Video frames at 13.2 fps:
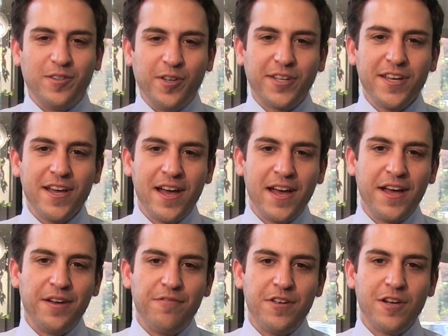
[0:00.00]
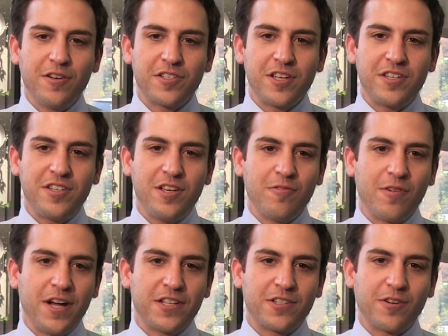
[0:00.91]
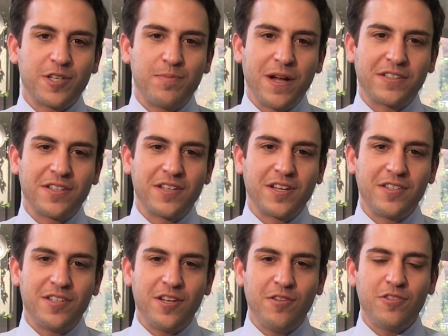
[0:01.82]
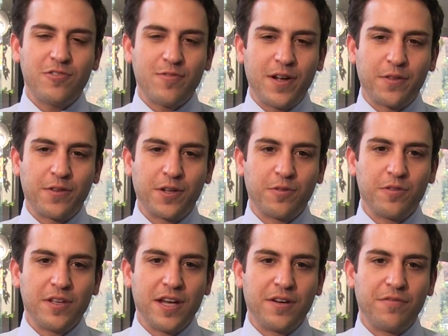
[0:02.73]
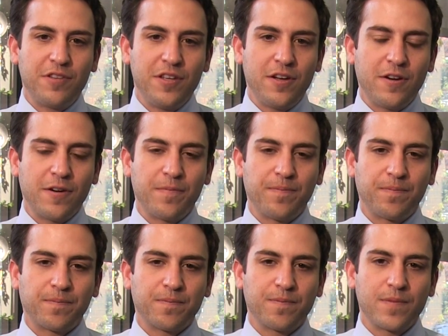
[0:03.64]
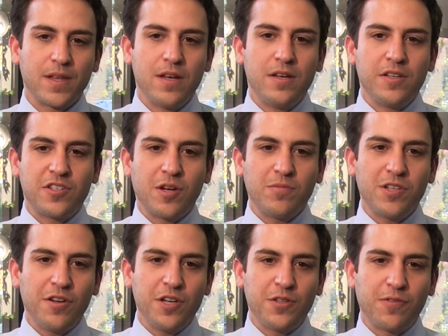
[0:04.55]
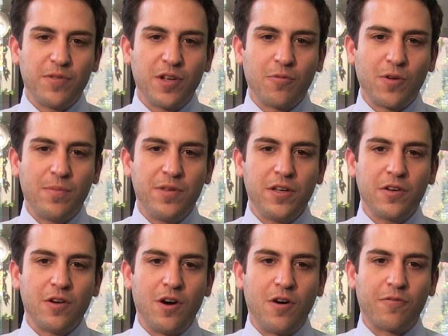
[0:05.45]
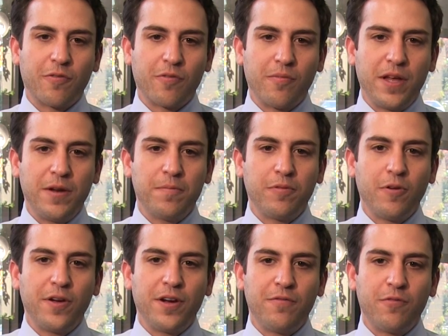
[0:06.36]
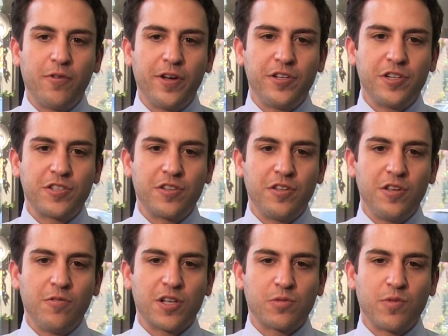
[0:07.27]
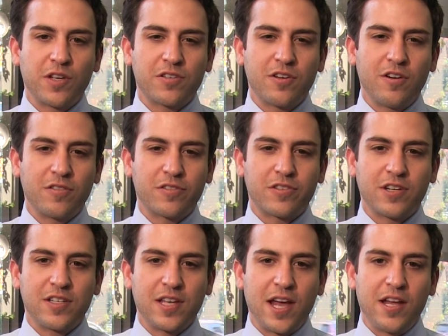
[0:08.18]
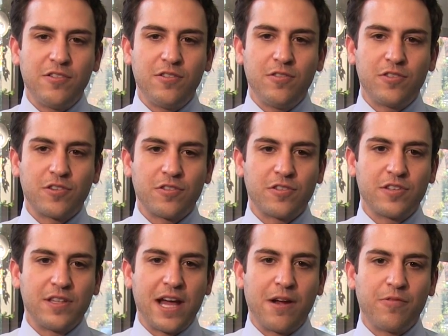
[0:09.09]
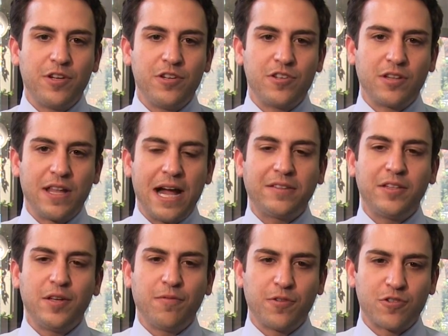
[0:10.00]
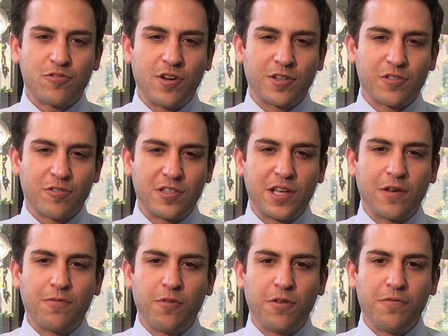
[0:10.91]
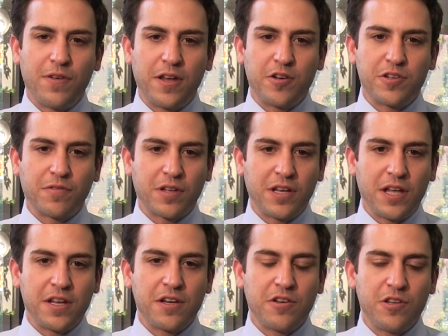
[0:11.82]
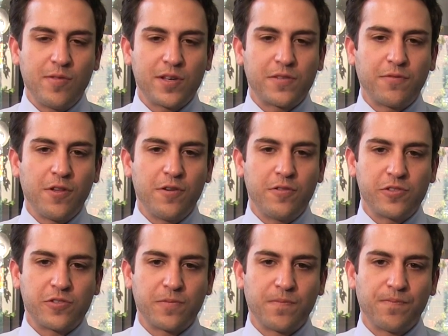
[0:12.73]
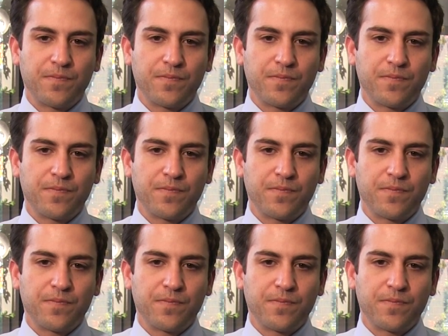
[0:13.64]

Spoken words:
Looking ahead, VLCC rates are expected to continue strengthening through the end of the year. Some tonnage from the Arabian Gulf will remain employed on voyages to the U.S. West Coast, as end users in that region lack the infrastructure to take full advantage of Canadian and U.S. flows.